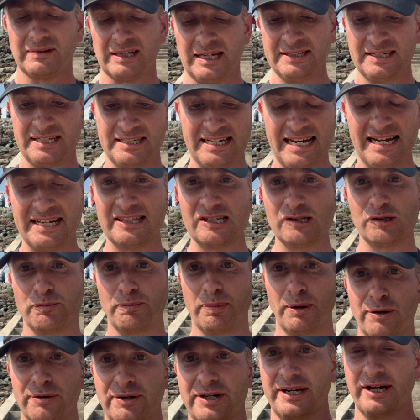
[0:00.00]
to take this
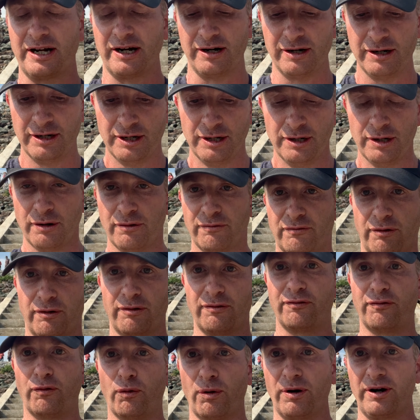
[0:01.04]
boat here, for a
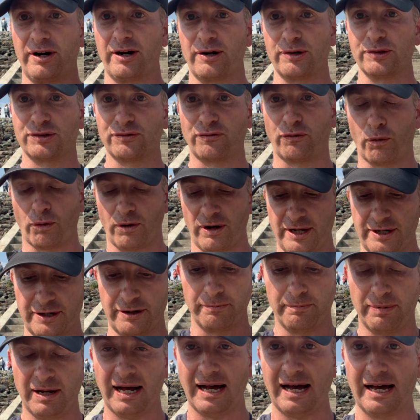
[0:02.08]
foreigner, it's 400
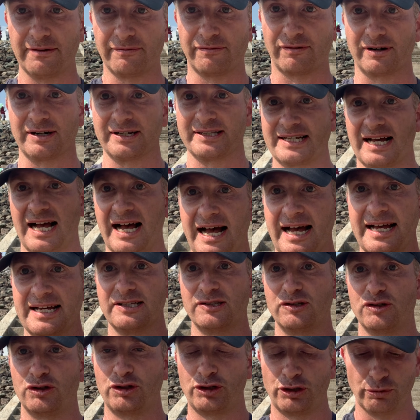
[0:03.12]
baht. For a Thai,
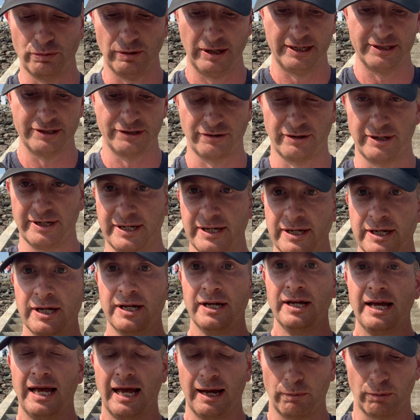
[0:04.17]
it's 200.
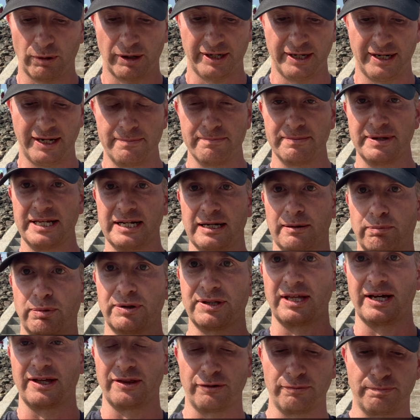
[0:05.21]
And we're gonna meet up
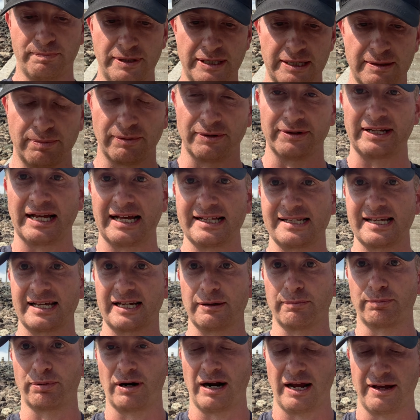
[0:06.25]
with other people, not take
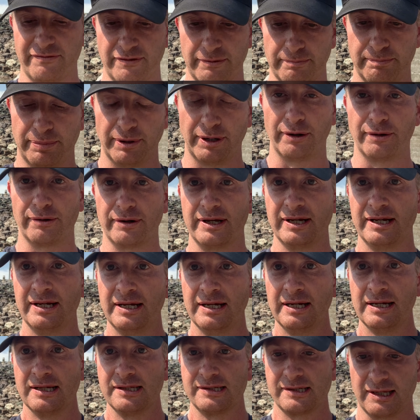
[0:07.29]
a private boat.
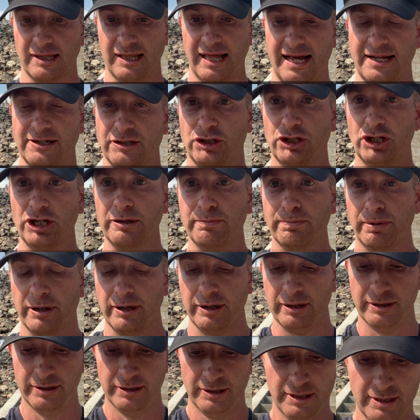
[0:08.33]
It's a lot
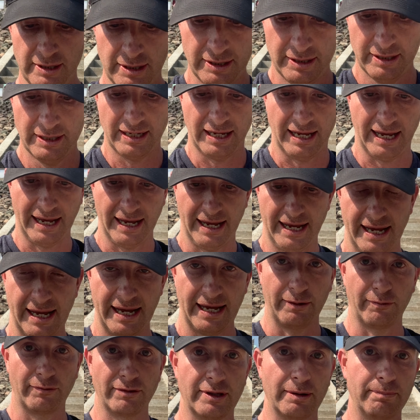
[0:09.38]
cheaper.
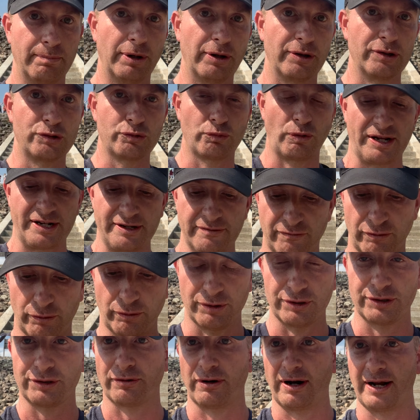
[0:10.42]
And the boat is waiting
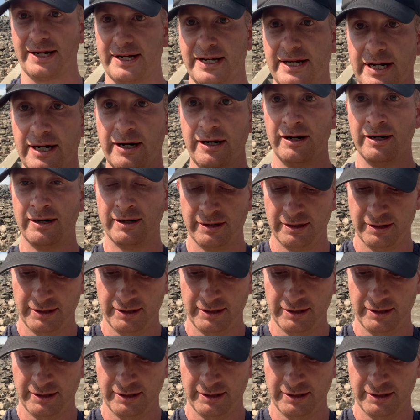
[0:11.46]
for us right here.